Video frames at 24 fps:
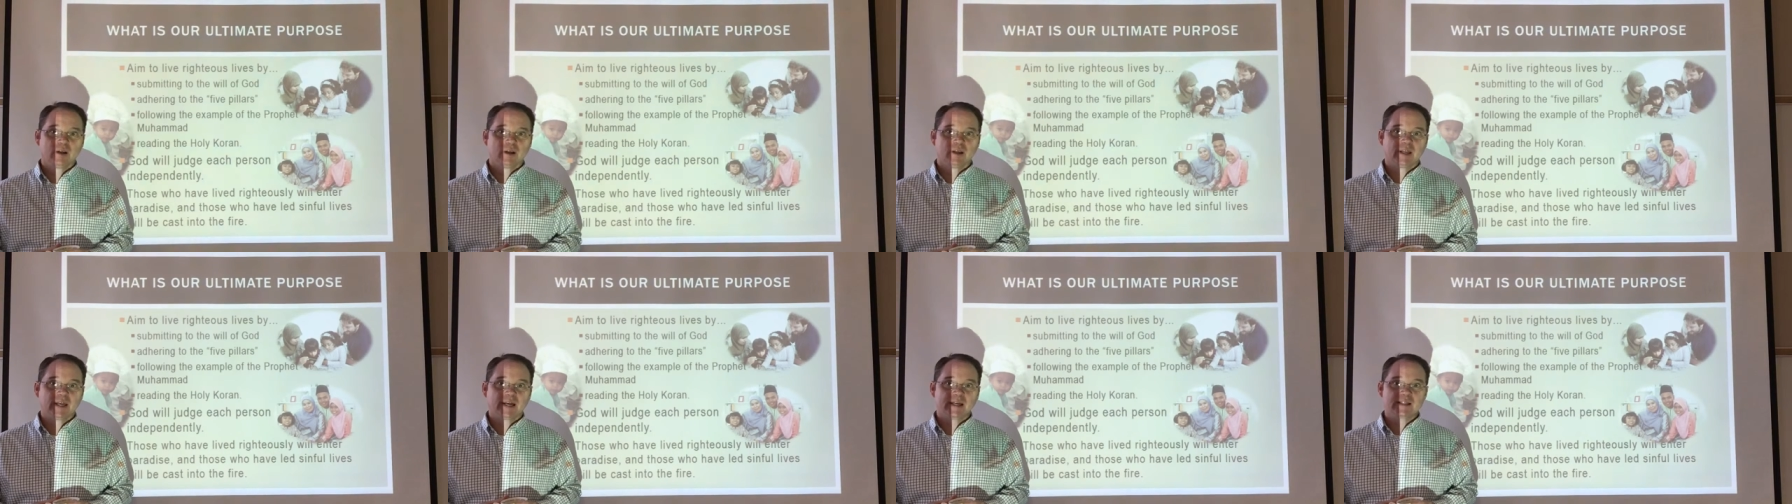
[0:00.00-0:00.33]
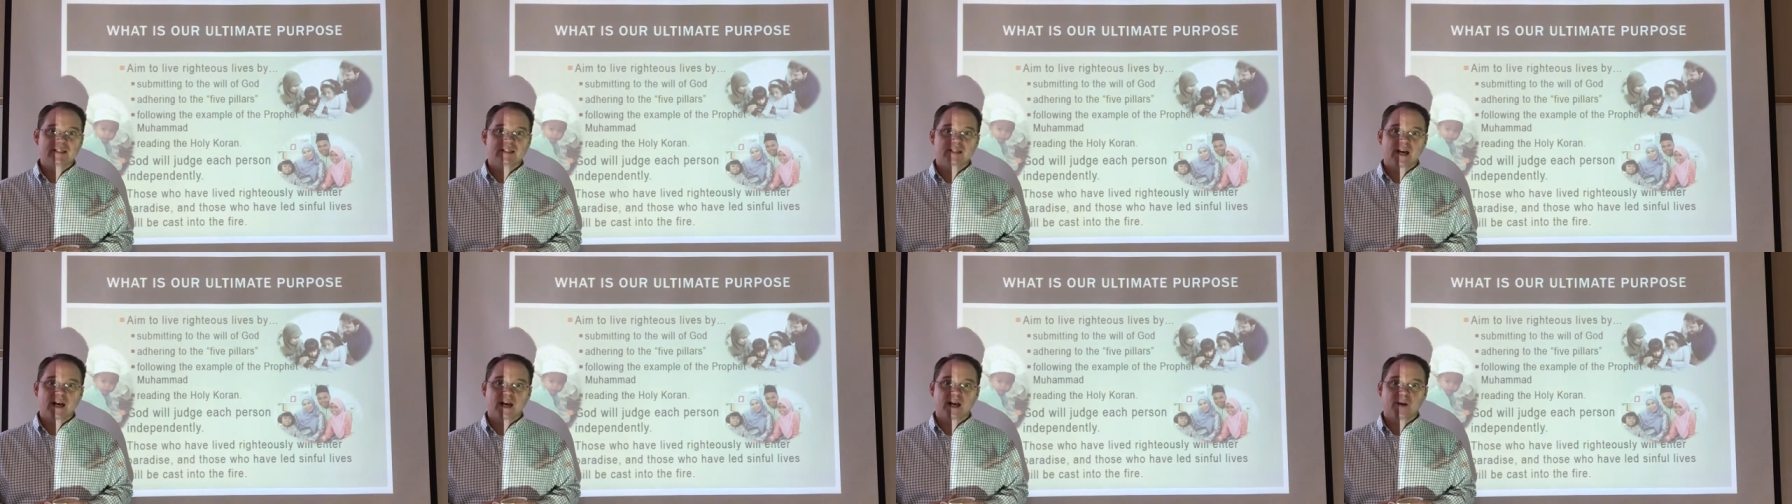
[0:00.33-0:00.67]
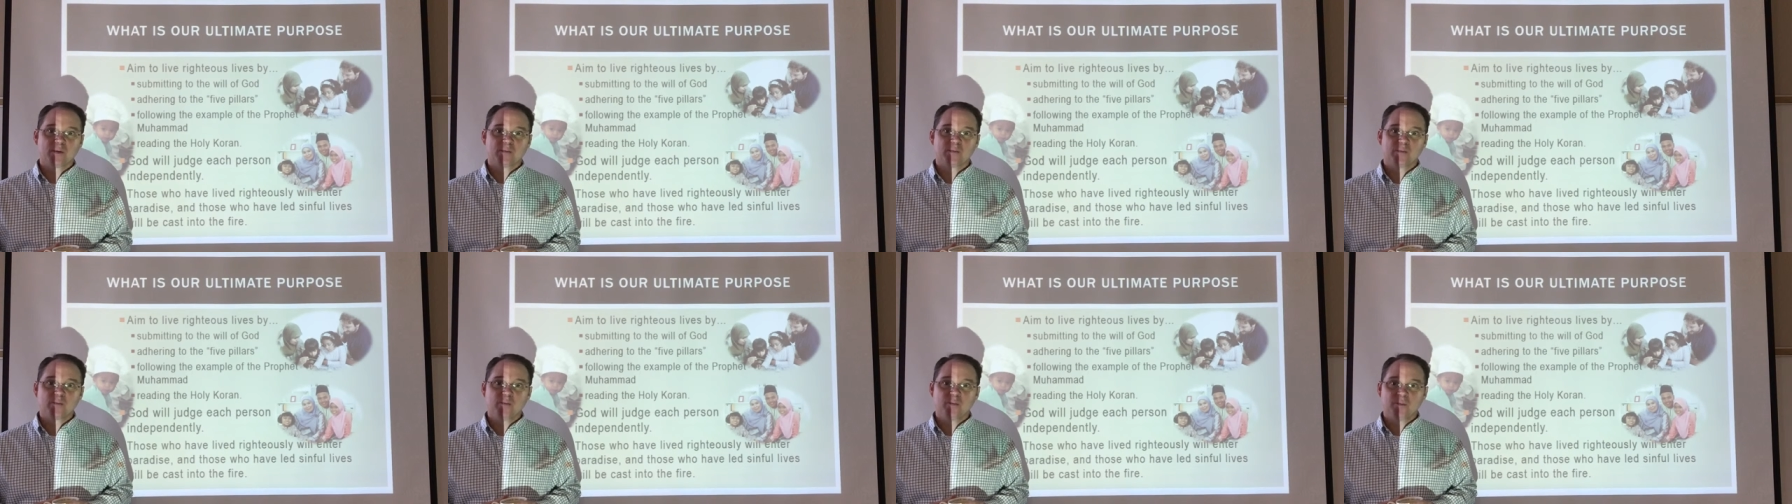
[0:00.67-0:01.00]
next
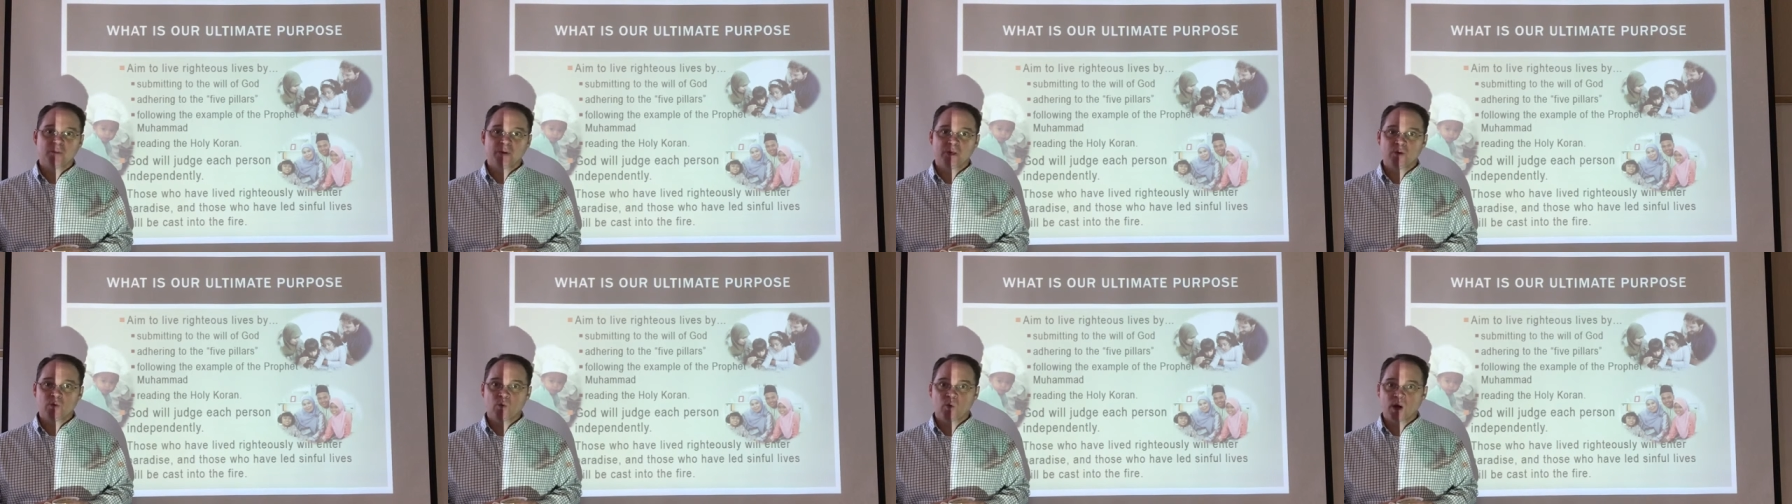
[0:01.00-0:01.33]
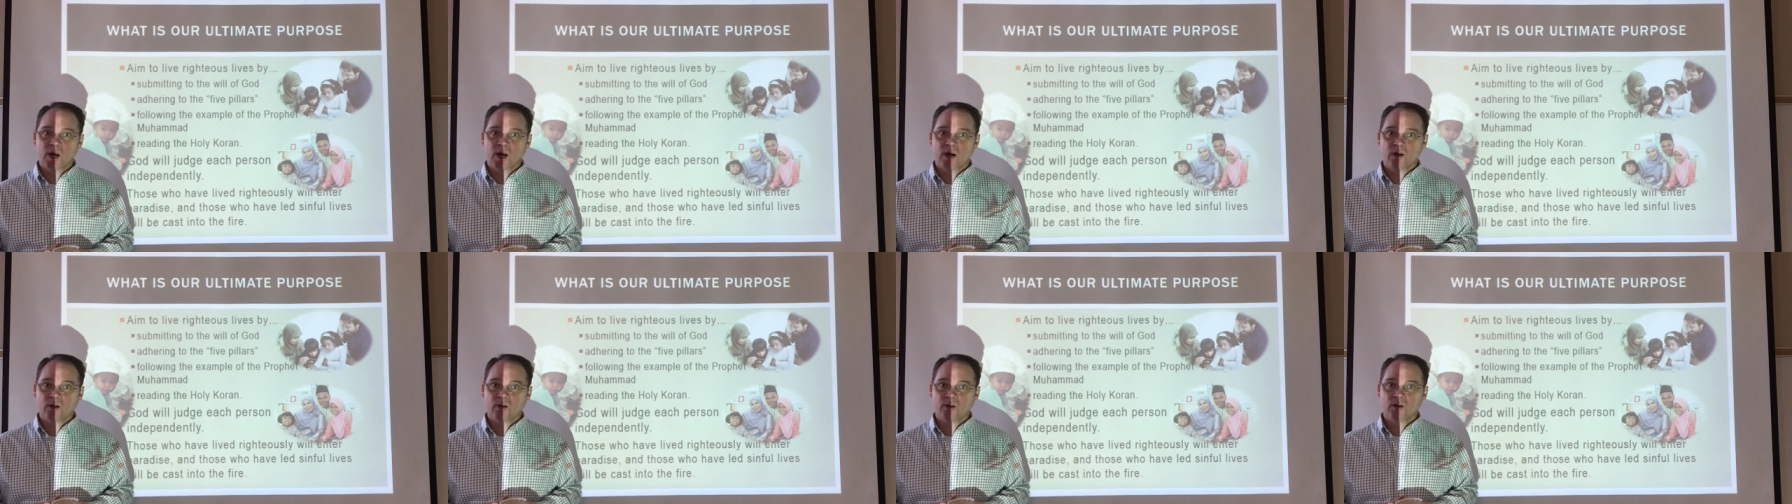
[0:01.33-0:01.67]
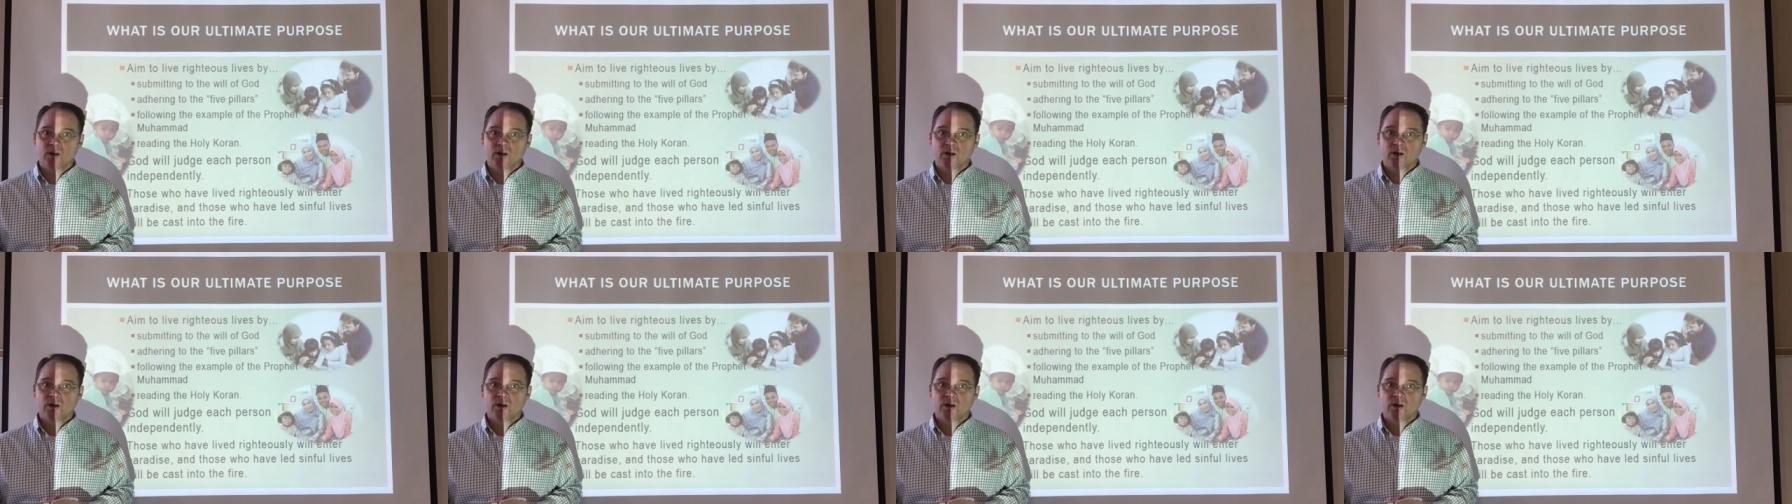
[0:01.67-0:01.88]
time, be well,